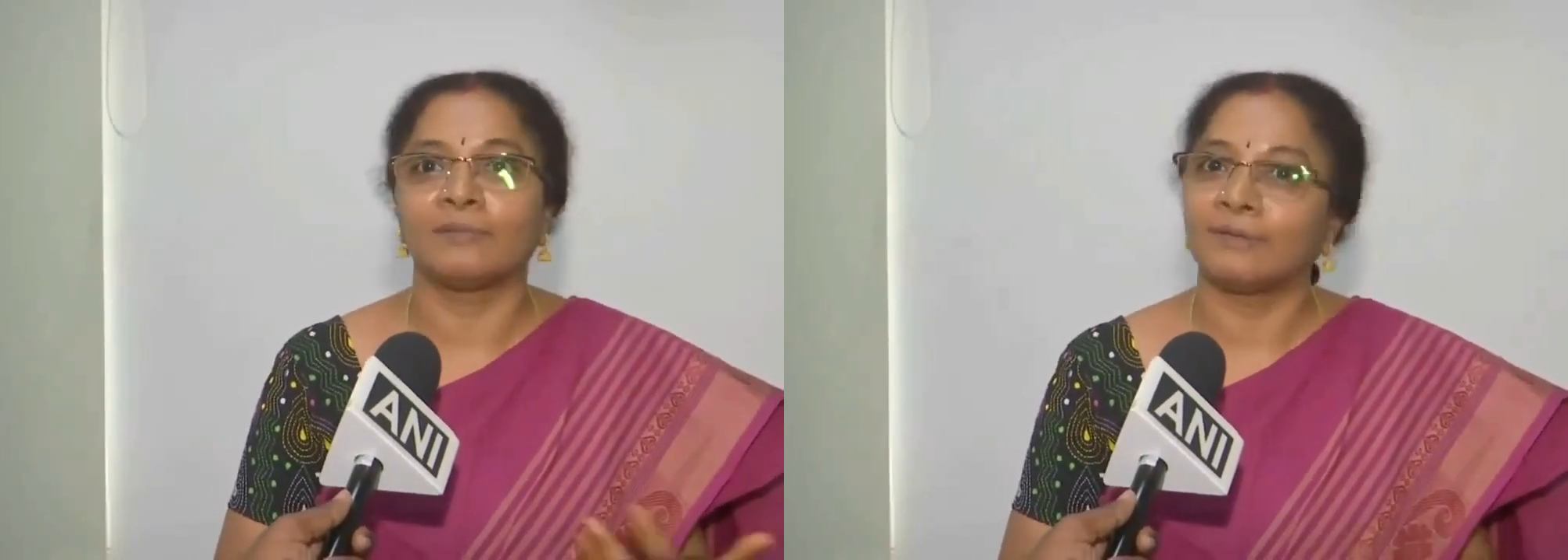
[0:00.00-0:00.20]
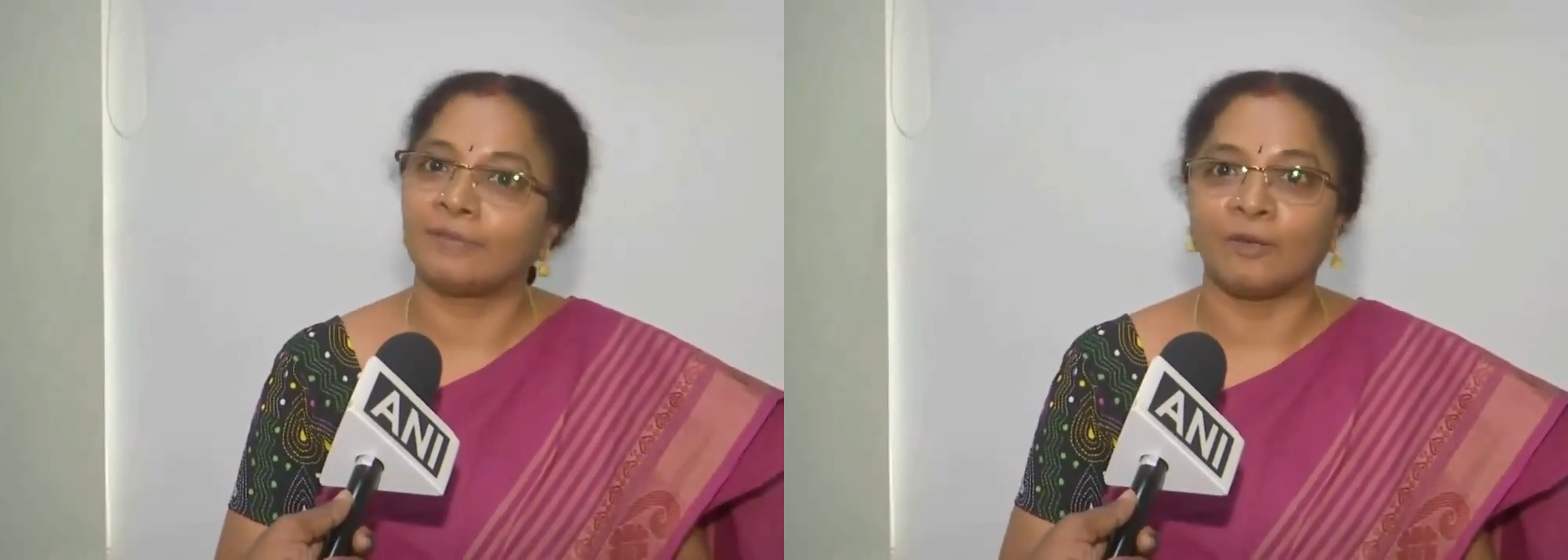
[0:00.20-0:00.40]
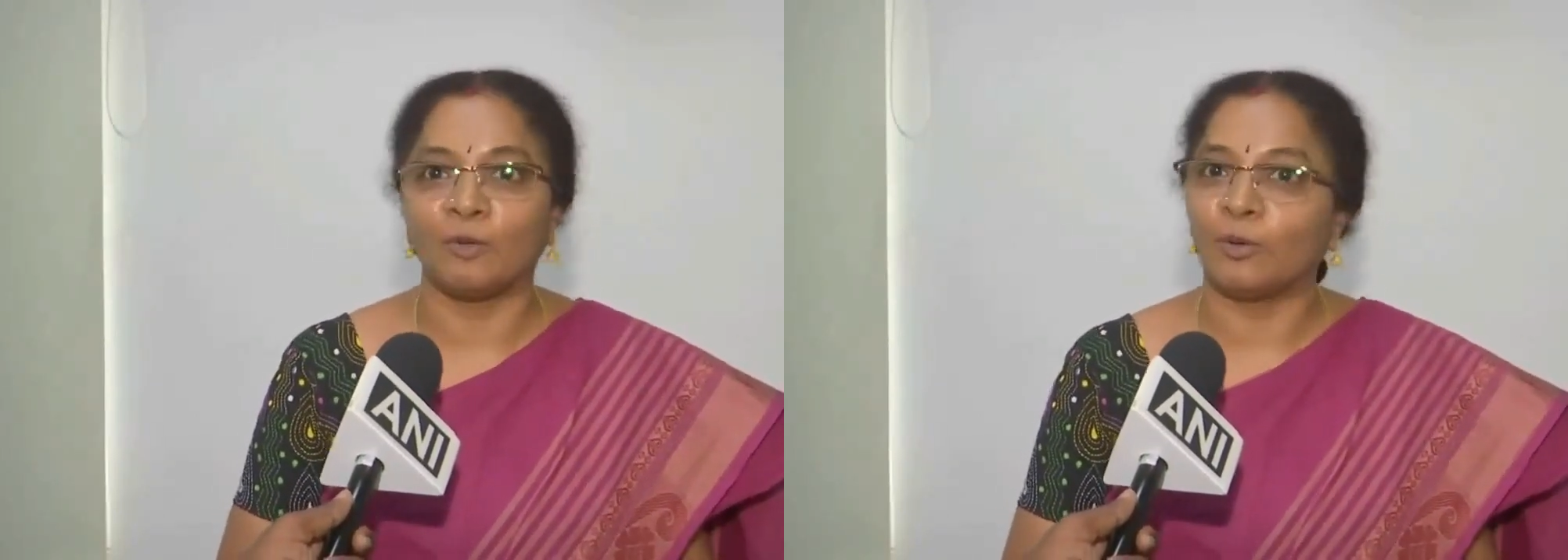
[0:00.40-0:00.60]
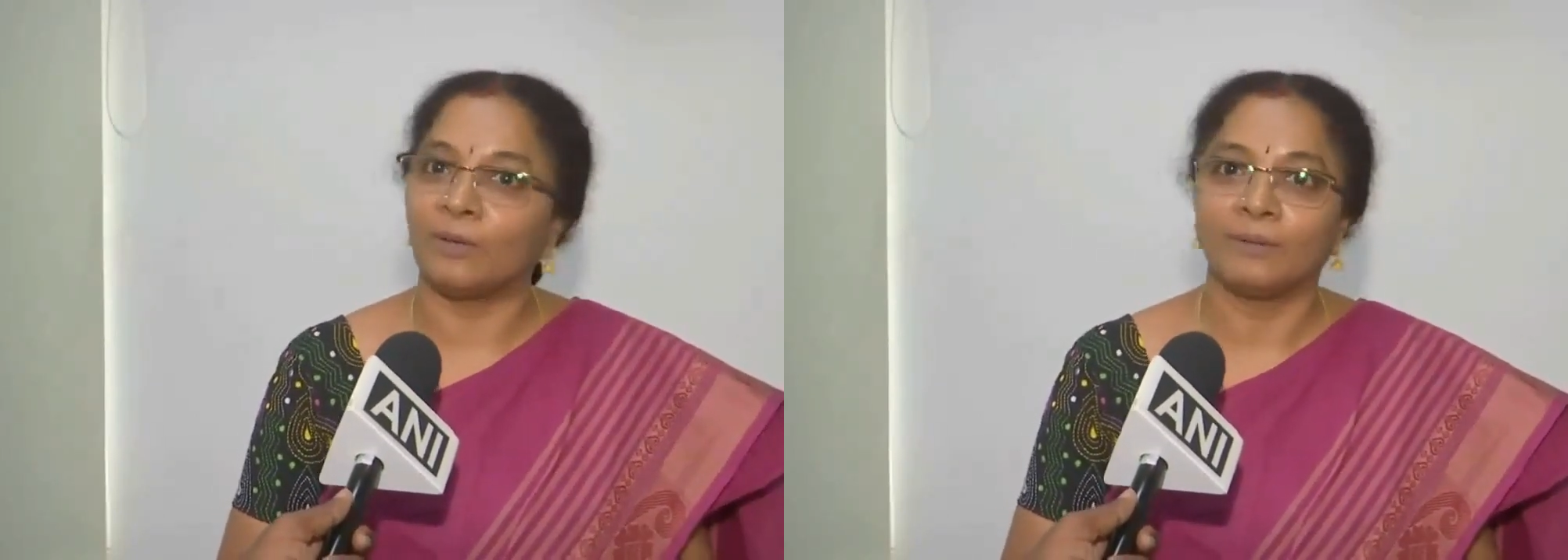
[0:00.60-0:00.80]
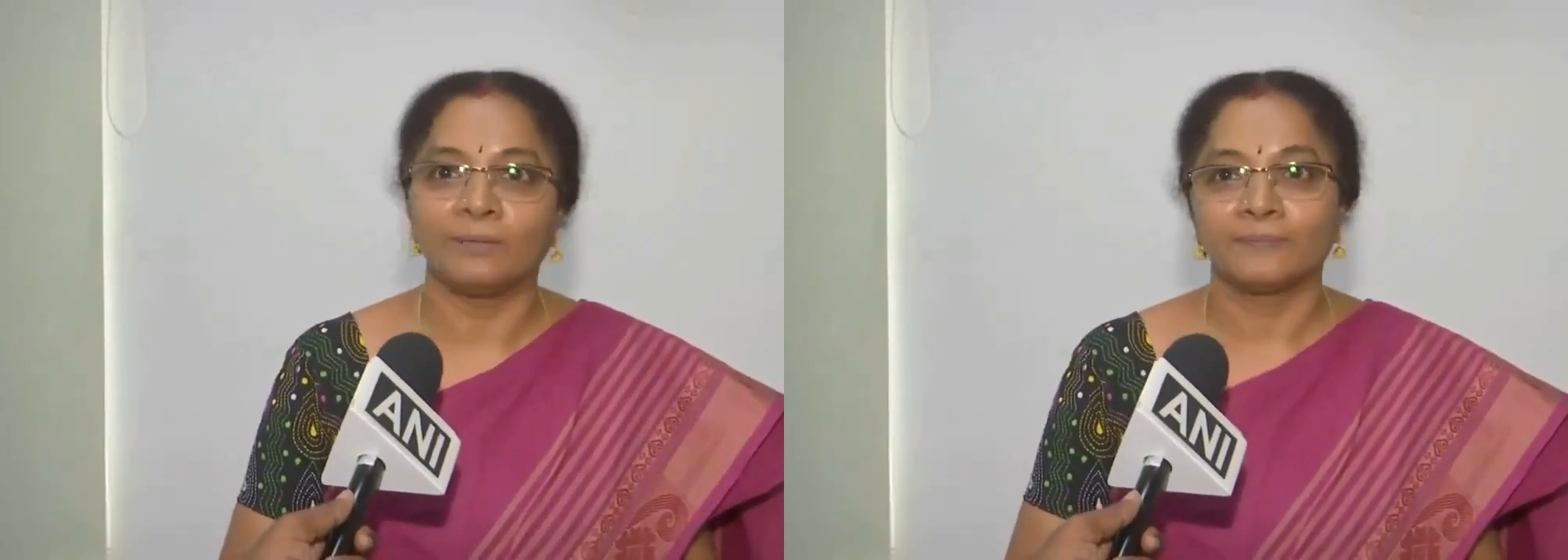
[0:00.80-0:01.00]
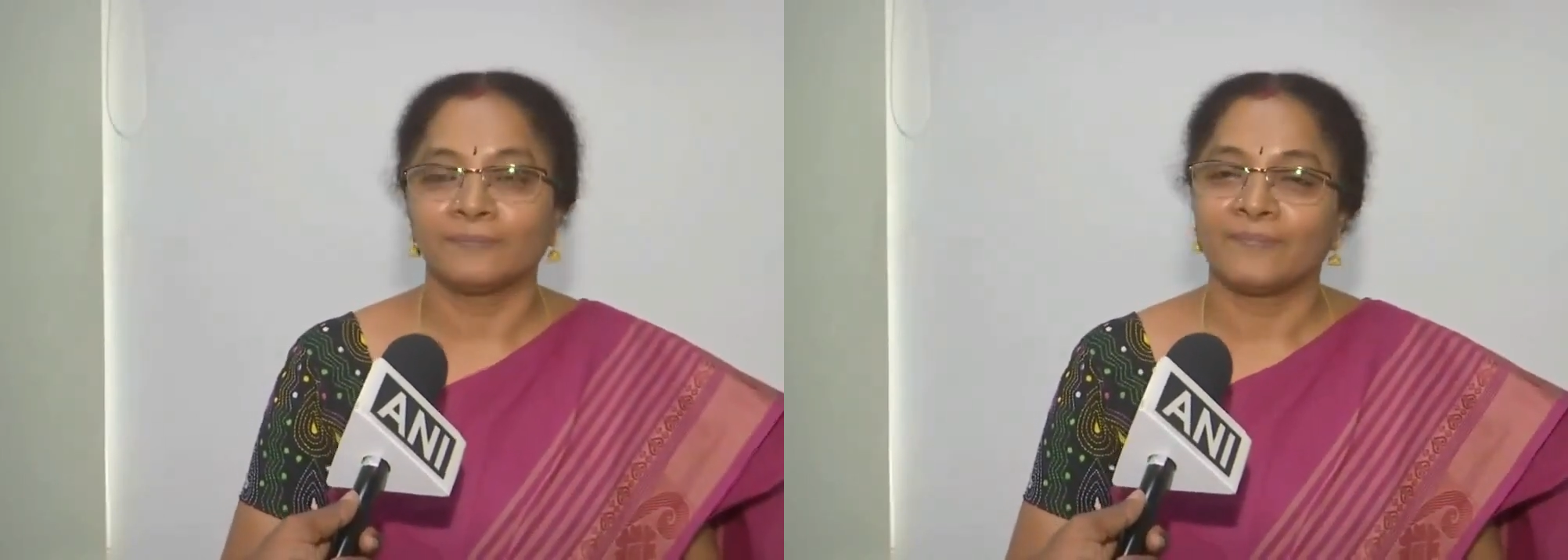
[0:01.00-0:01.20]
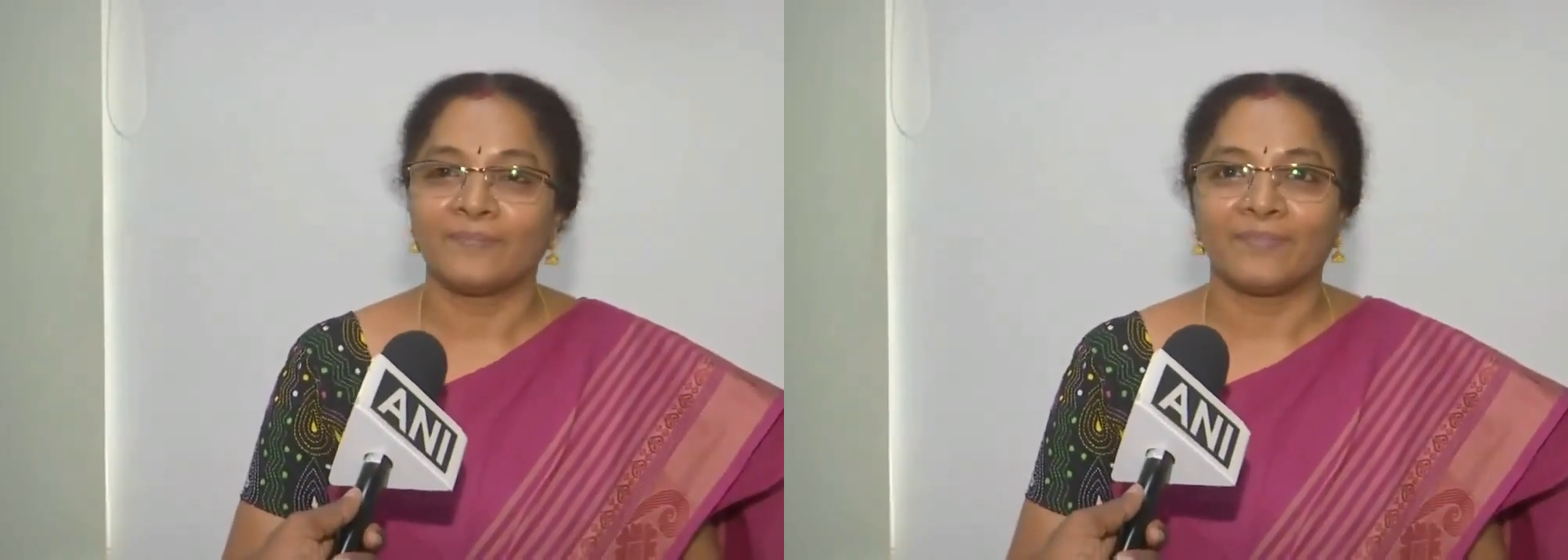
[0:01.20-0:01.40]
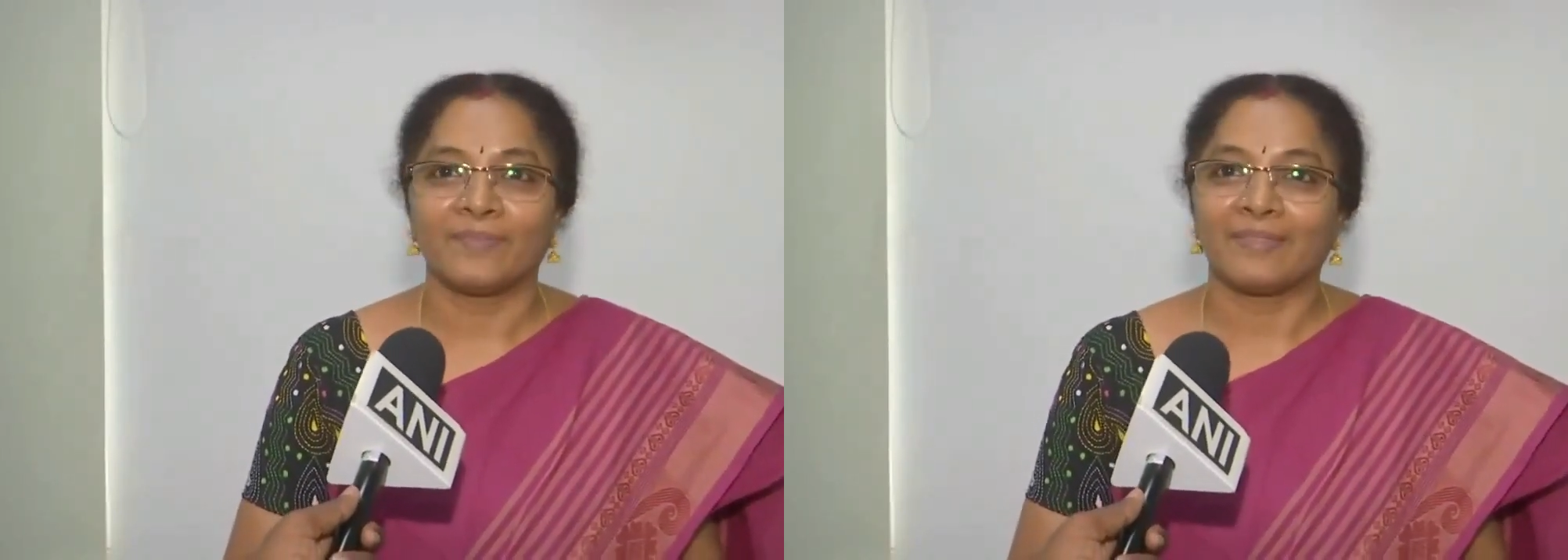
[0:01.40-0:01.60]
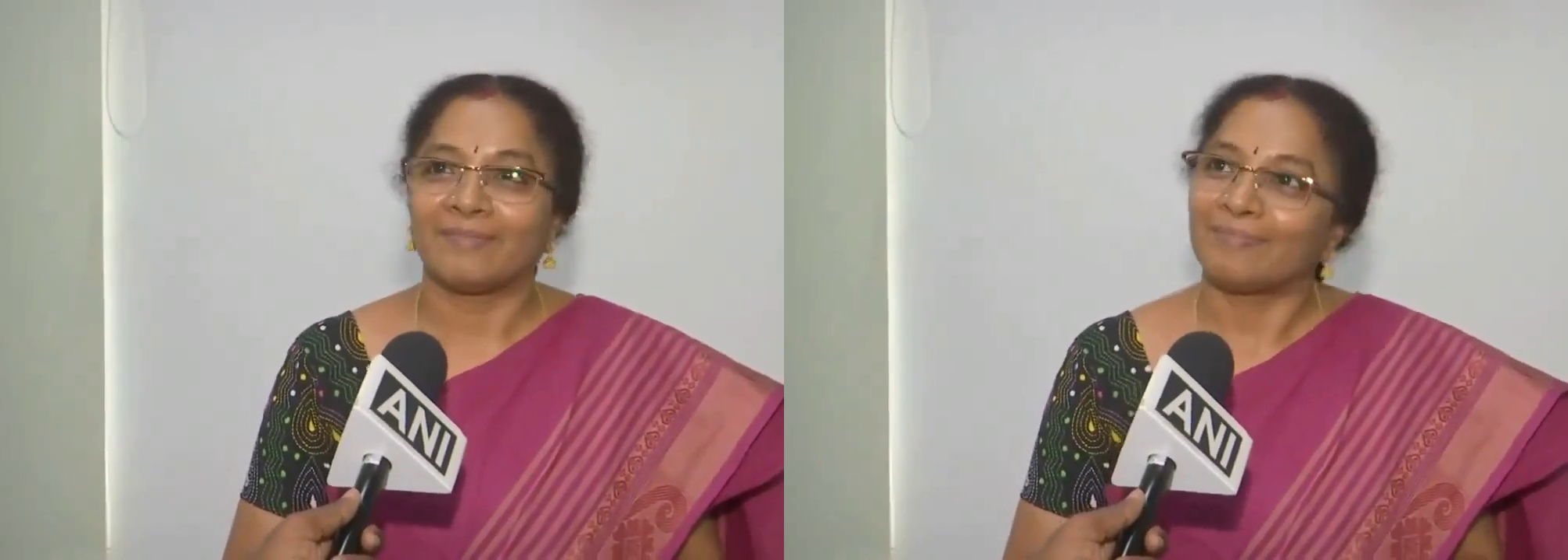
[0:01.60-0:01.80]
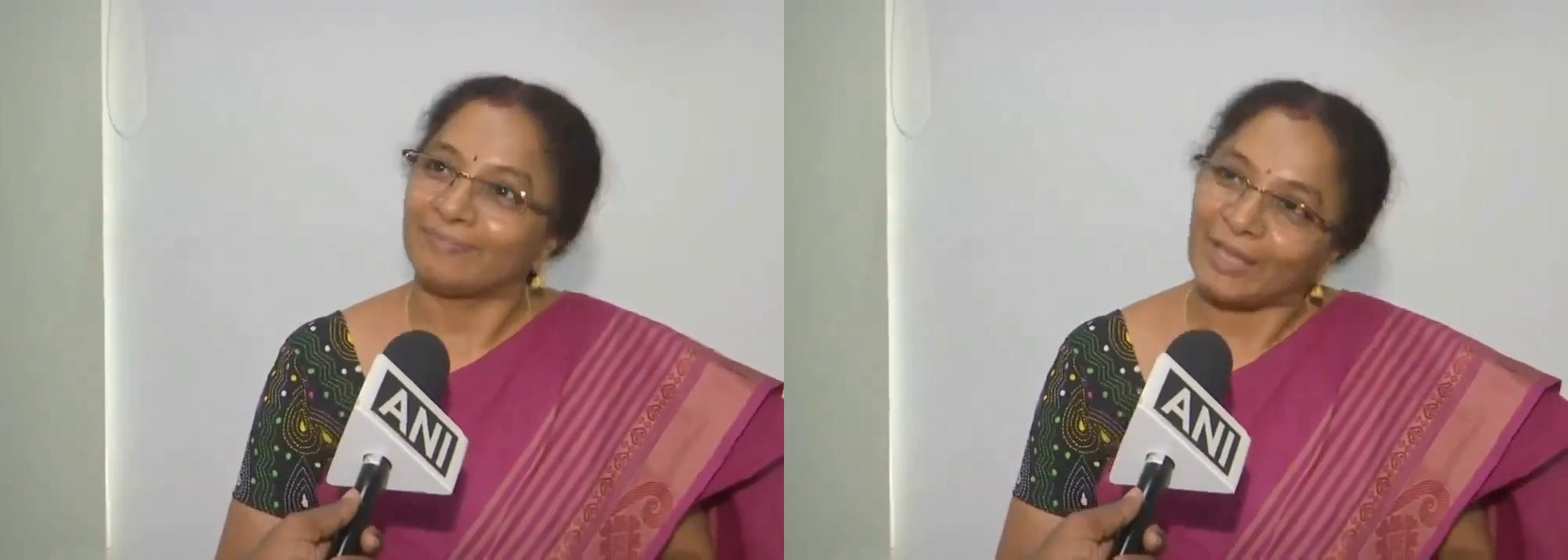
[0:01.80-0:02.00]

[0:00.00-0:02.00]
the Sengol. Thank you.